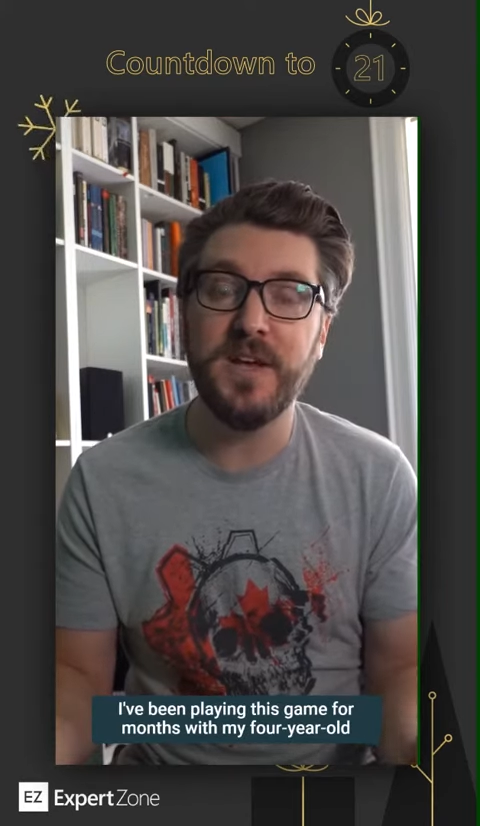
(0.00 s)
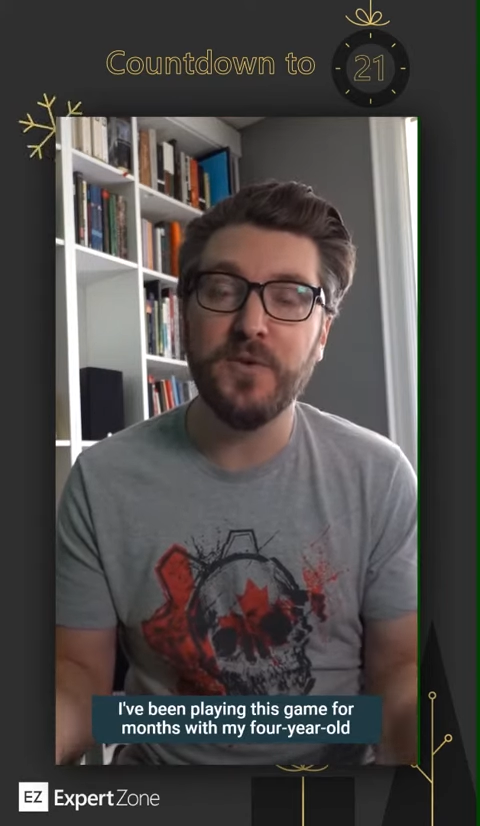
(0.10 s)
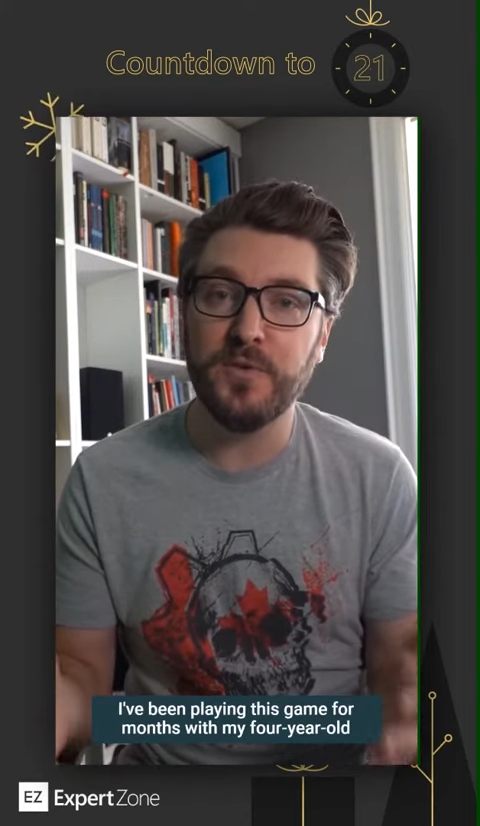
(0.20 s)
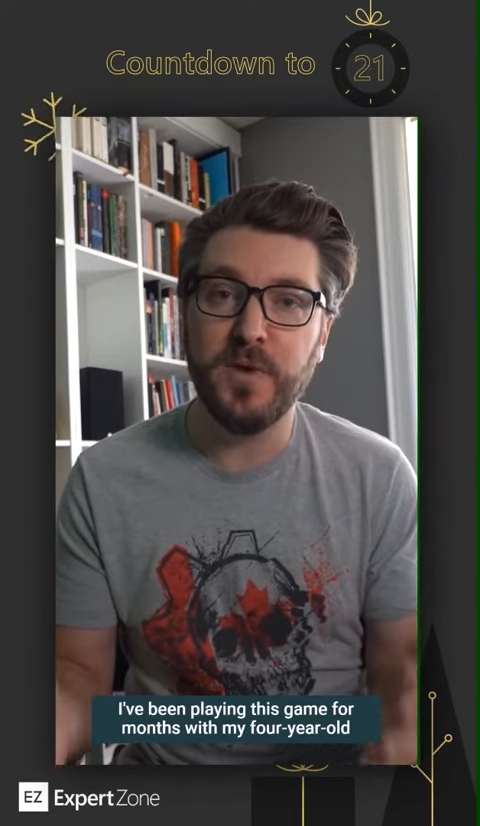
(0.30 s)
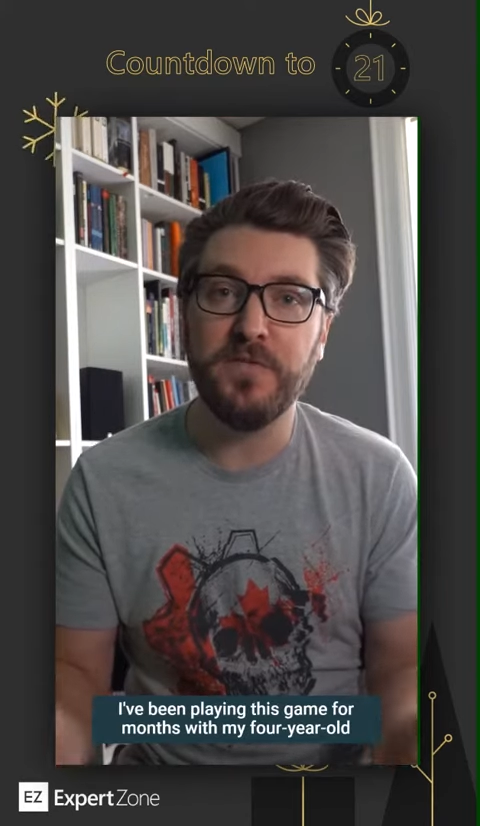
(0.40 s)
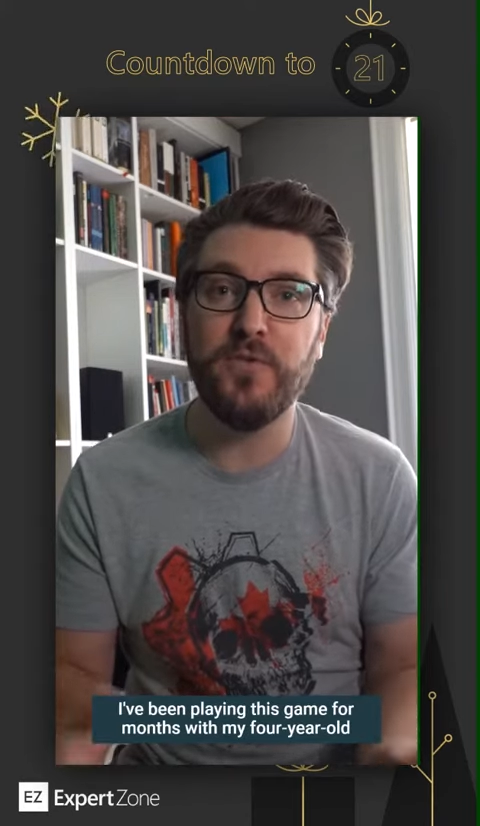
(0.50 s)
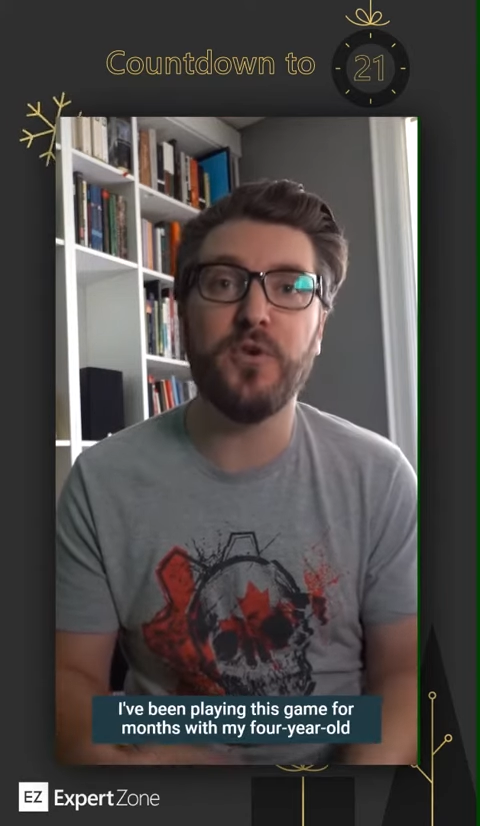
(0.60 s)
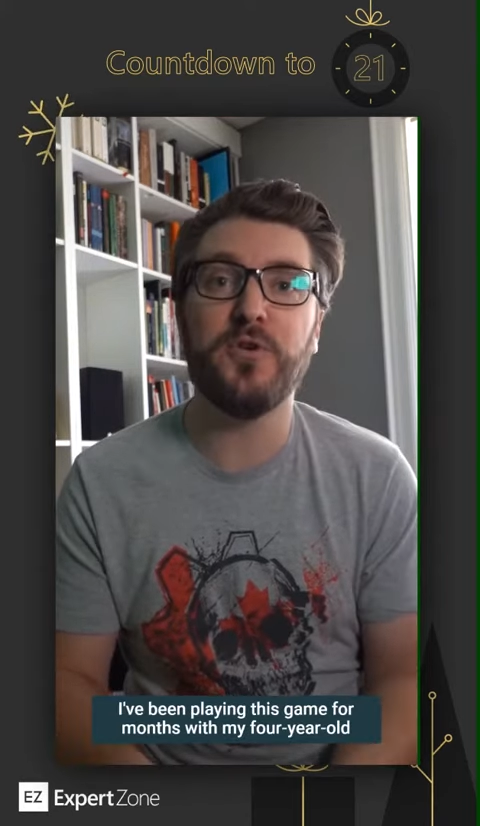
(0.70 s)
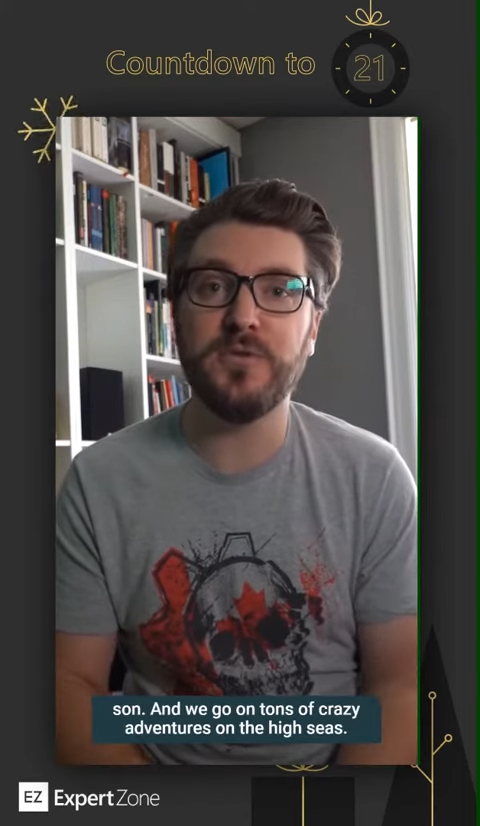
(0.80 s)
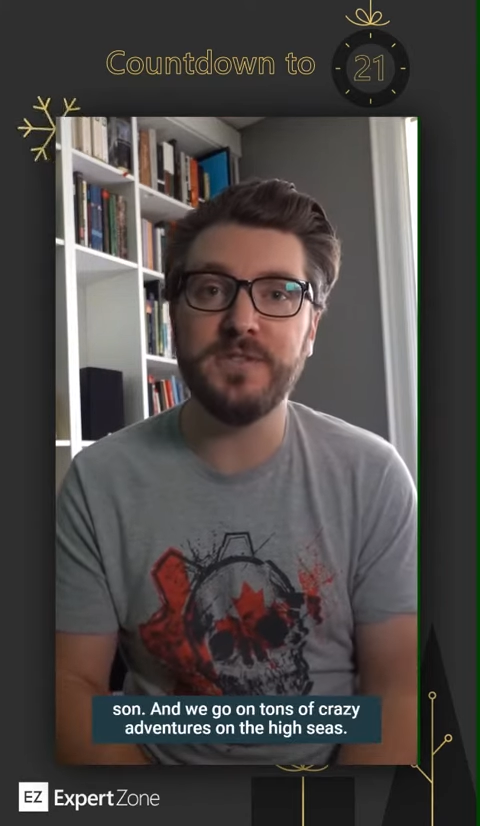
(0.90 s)
with my
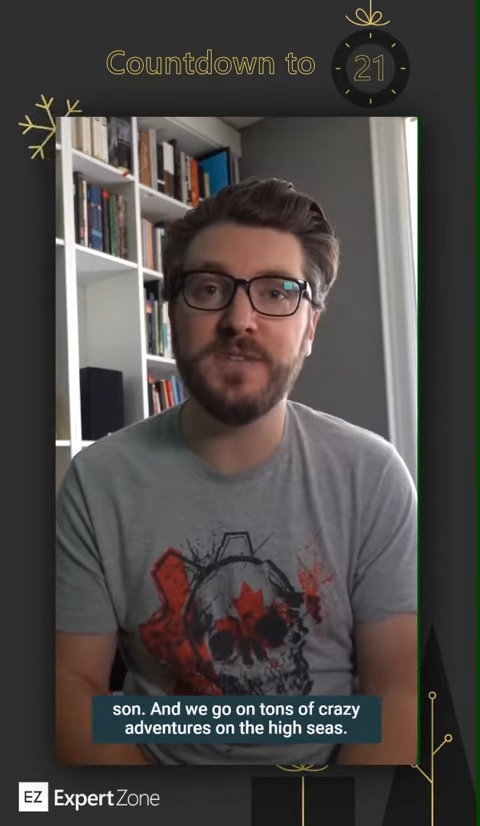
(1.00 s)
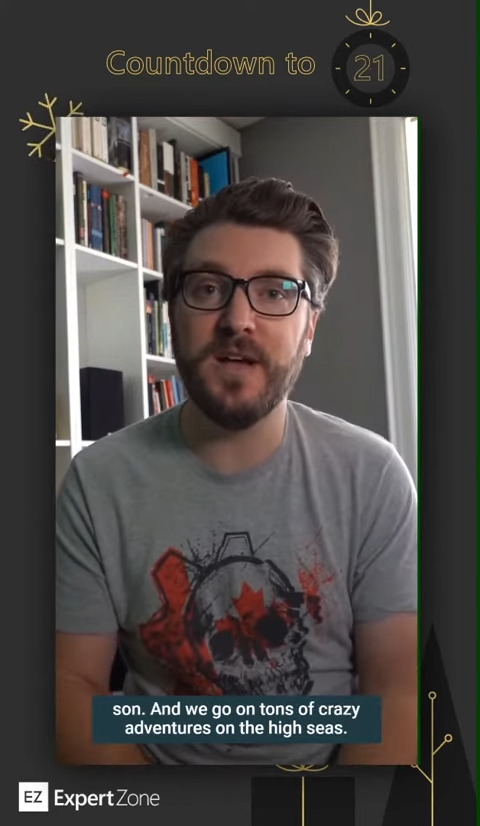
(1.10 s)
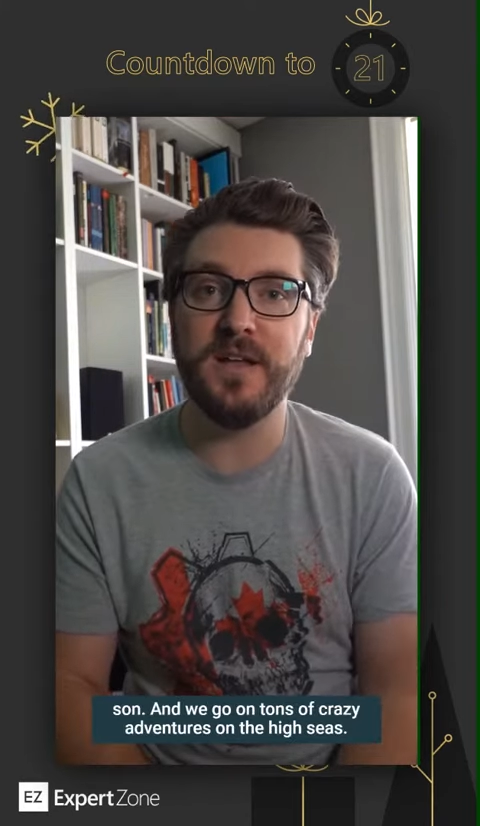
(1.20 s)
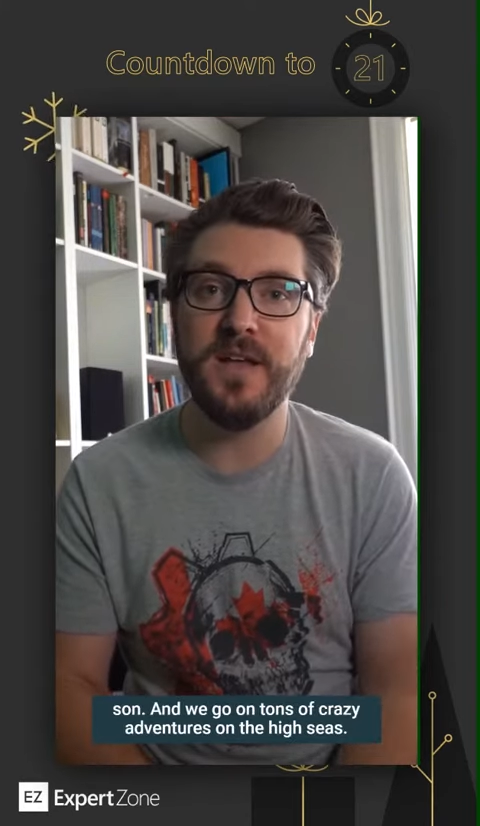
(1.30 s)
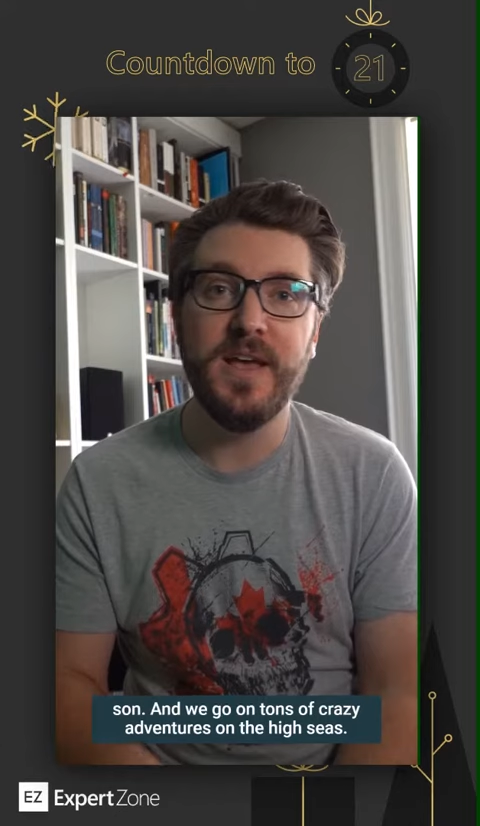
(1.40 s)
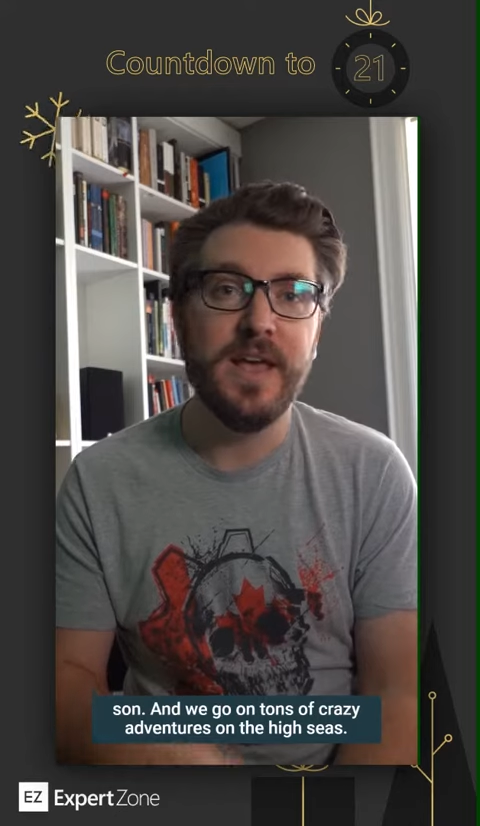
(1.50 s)
four-year-old son,